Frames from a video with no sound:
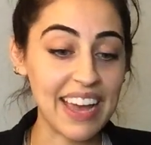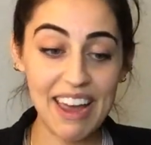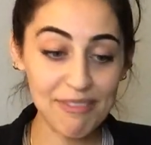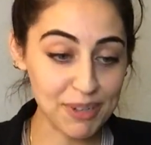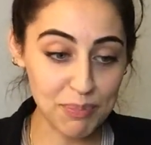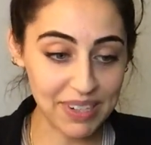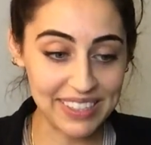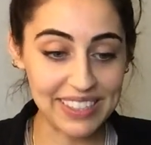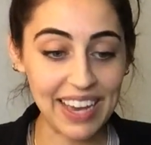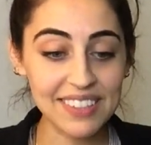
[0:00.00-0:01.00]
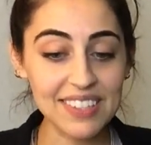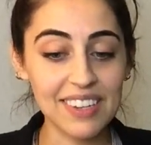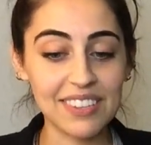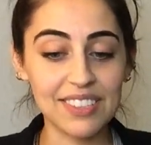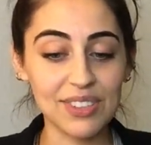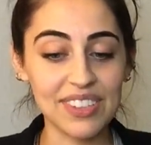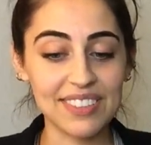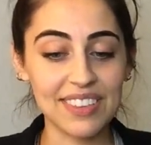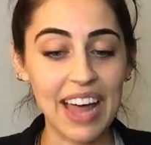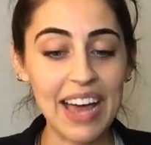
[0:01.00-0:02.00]
everybody guessing until
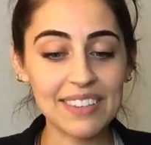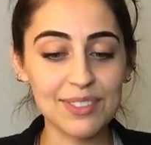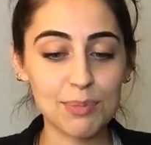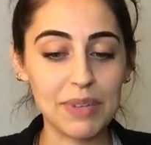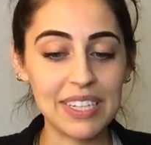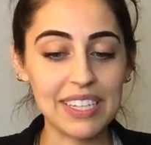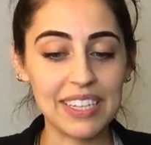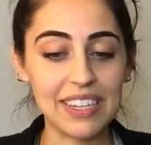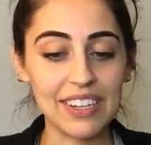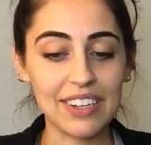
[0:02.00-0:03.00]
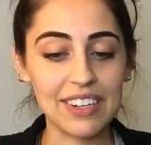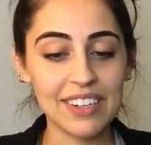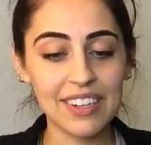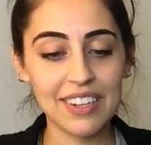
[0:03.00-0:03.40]
this last minute here.